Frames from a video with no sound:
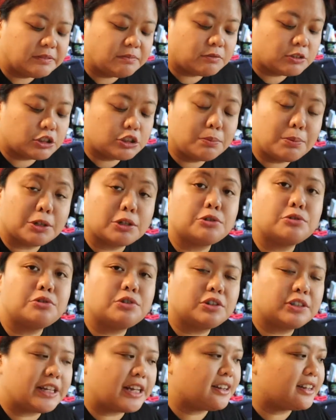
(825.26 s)
Super
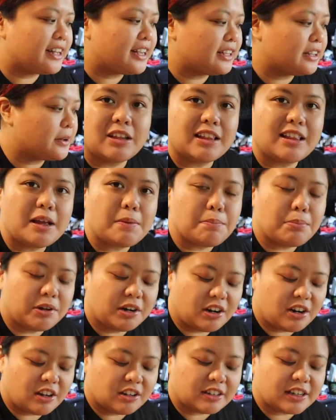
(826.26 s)
cool. They like, they like
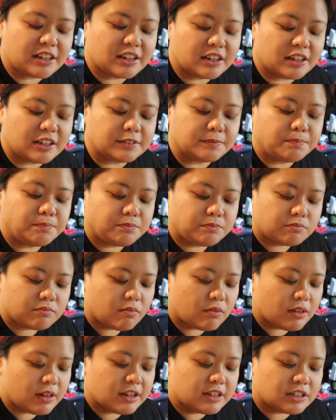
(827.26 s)
put it on like a,
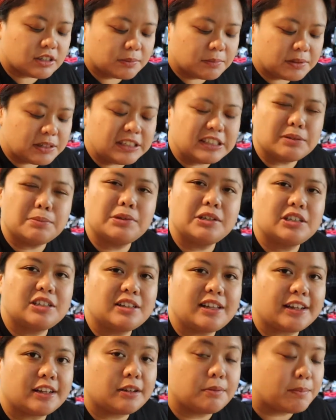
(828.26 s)
something similar to
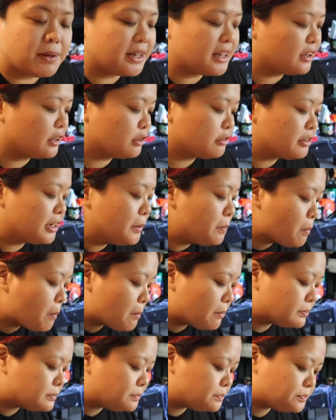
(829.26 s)
like making a crepe.
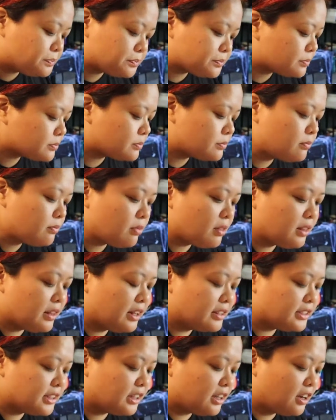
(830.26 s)

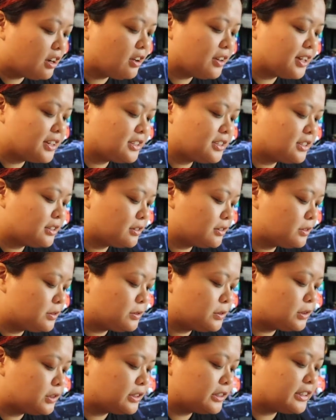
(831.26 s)
I was like, oh, that's so
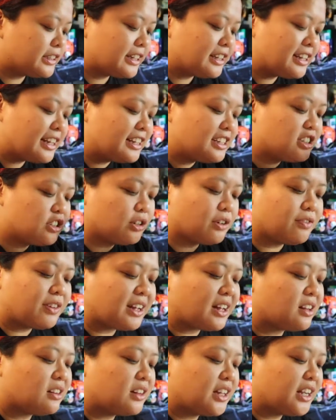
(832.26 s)
cool. And then they sort of
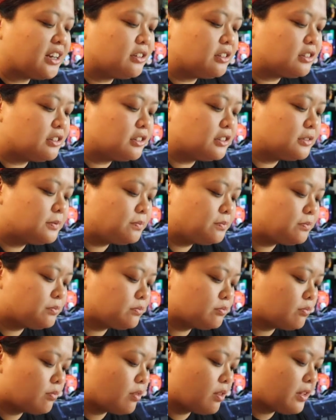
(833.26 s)
like ladle
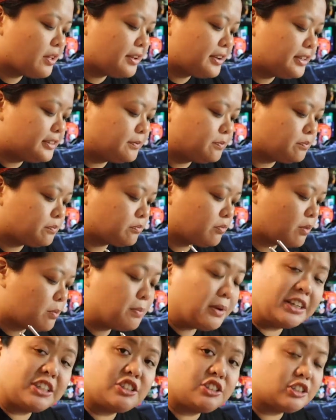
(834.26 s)
the
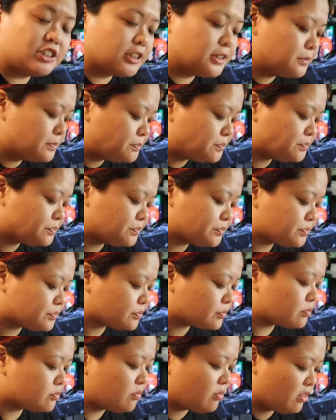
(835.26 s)
mixture
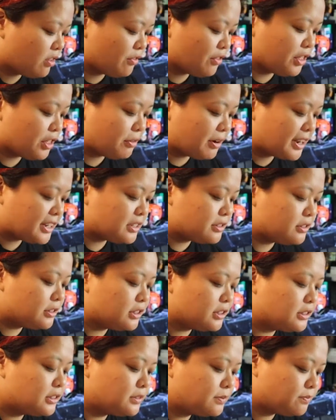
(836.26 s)
for the rice
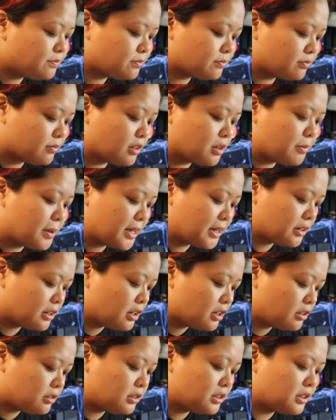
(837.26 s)
noodle. Oh man.
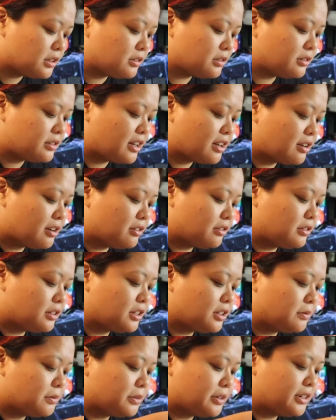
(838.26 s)
Oh no. Oh
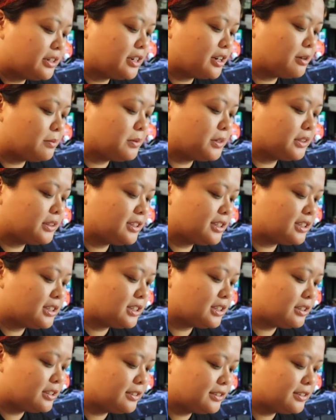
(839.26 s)
no, I'm doing terrible at this.